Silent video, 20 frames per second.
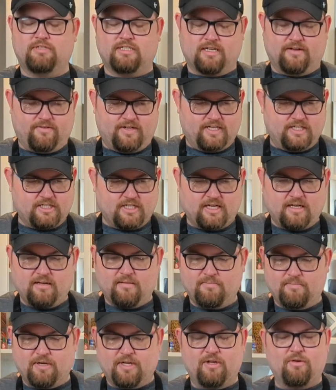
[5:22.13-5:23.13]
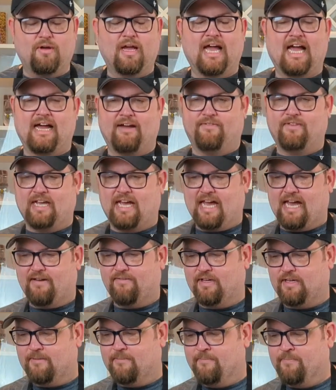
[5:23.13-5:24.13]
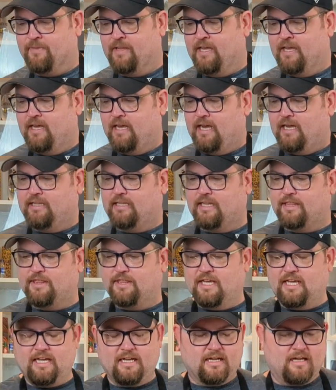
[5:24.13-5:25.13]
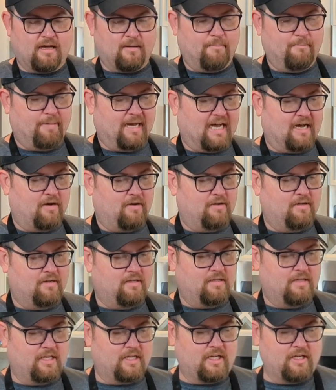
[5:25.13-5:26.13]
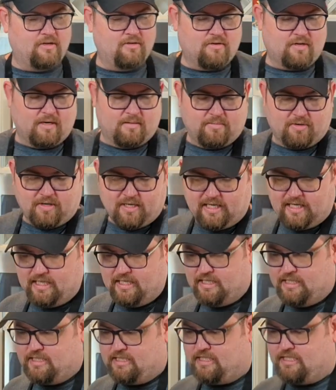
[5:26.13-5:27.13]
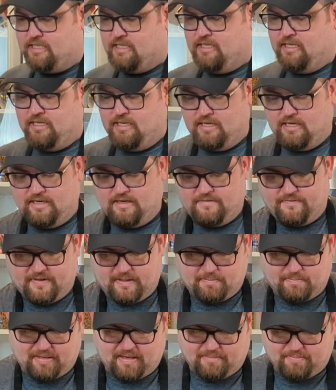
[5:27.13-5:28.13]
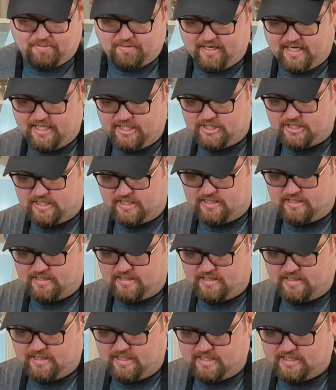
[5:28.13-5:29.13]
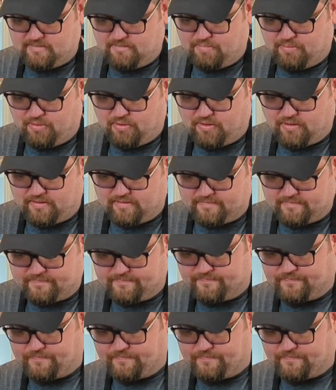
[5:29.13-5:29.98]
ceviche, but you have to have it. And the thing about the cucumber is the preparation is important.